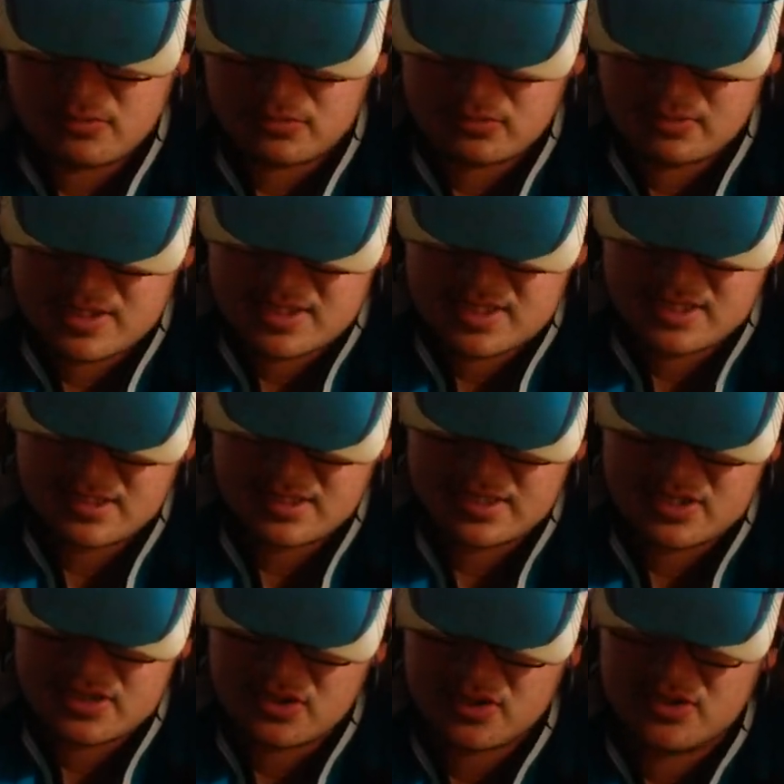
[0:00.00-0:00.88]

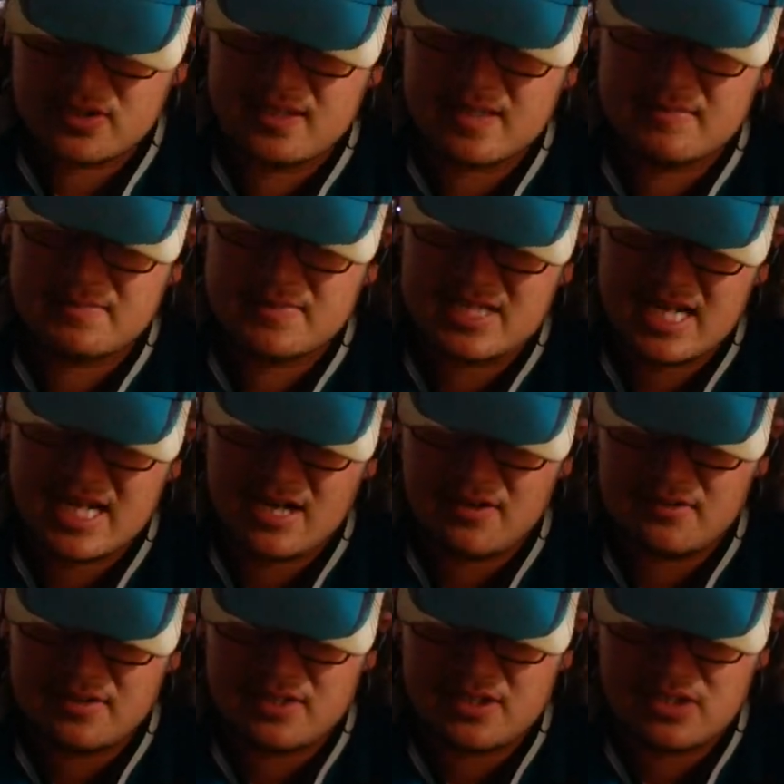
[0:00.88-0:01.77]
recently turned them
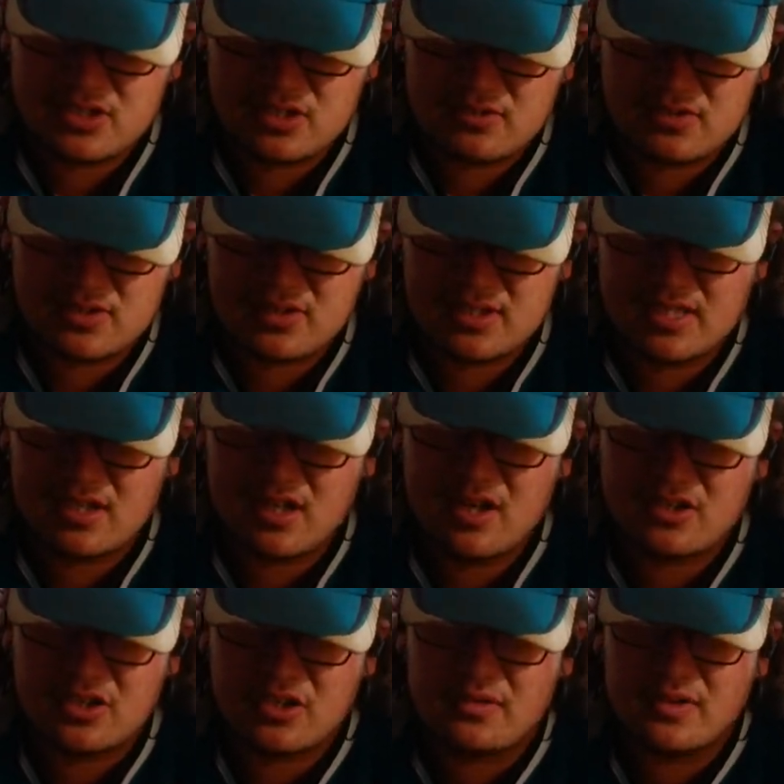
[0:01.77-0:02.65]
down due to the
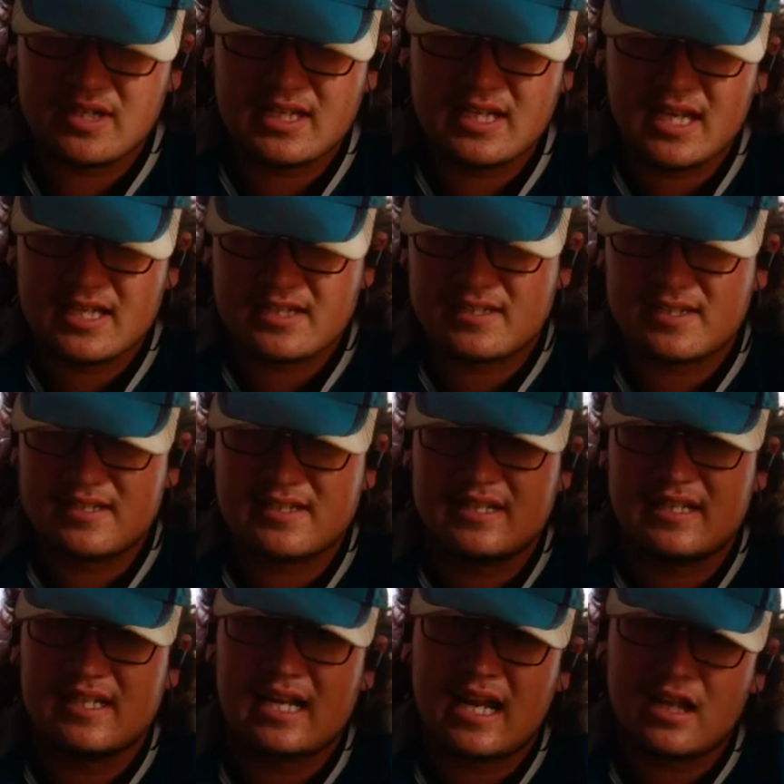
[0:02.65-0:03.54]
ongoing cases
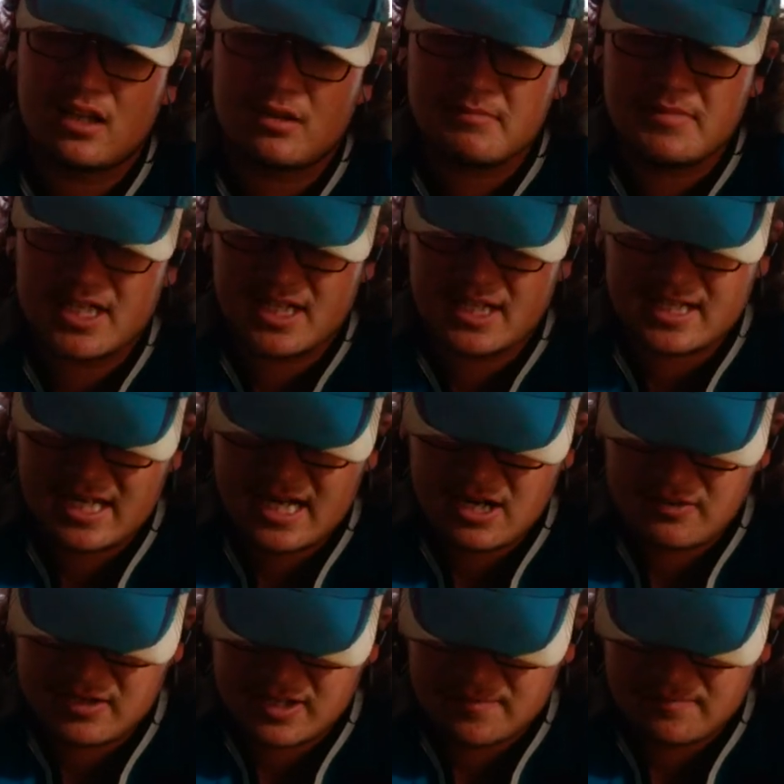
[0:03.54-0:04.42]
in Alameda
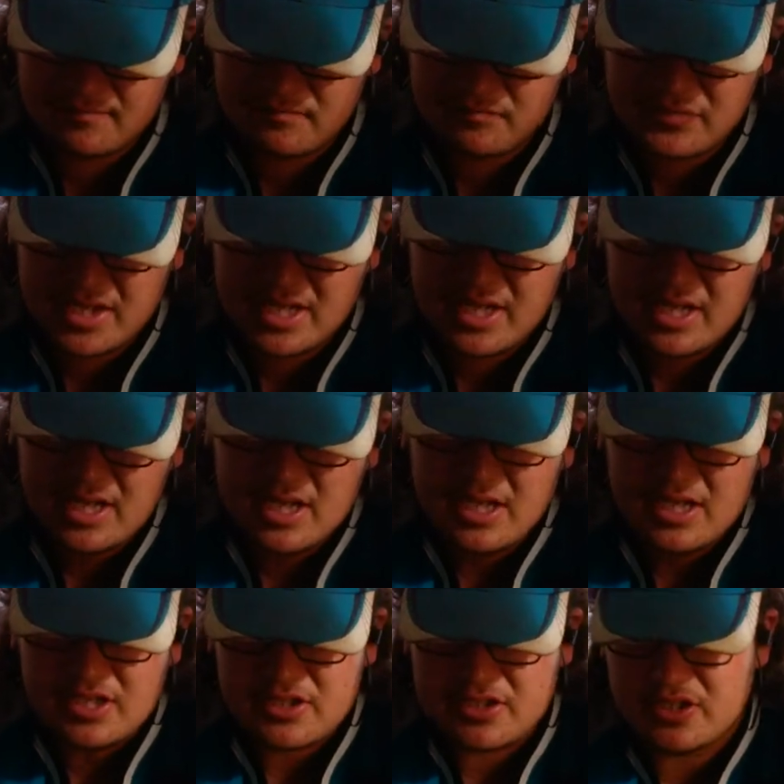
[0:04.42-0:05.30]
County.
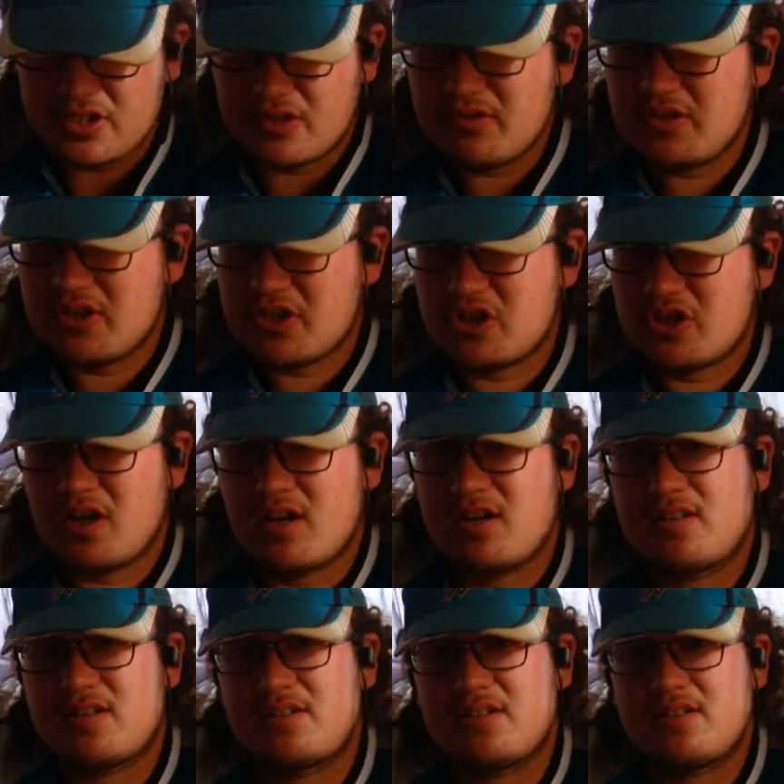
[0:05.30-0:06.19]
So the
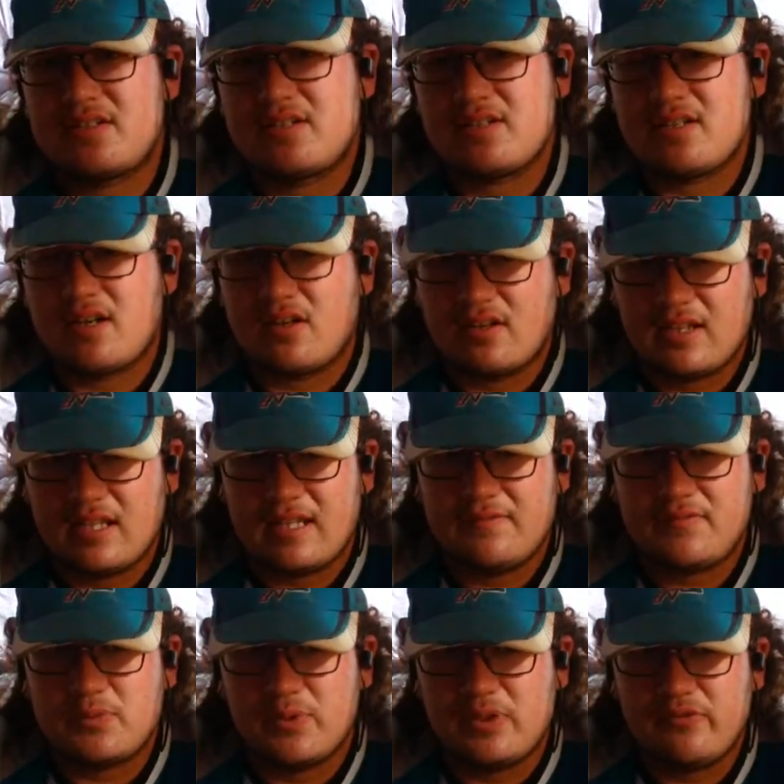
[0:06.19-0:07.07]
Sharks are
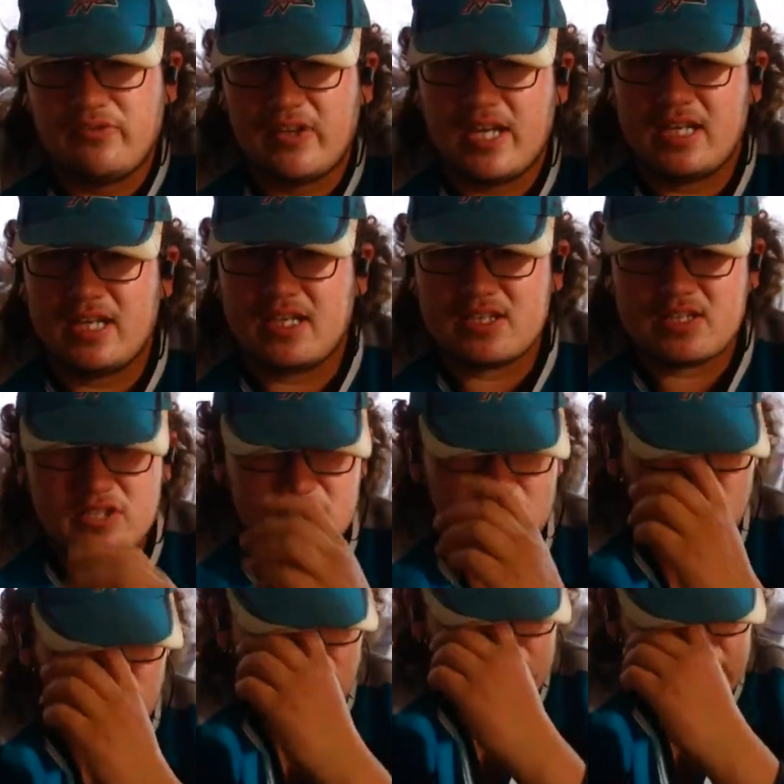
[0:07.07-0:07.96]
left with Vegas
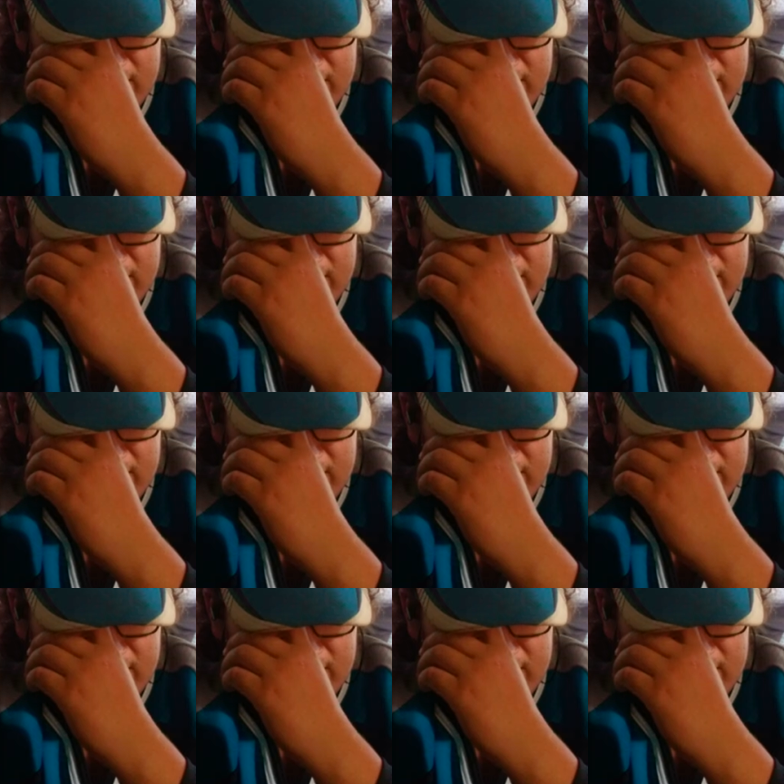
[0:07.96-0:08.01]
or the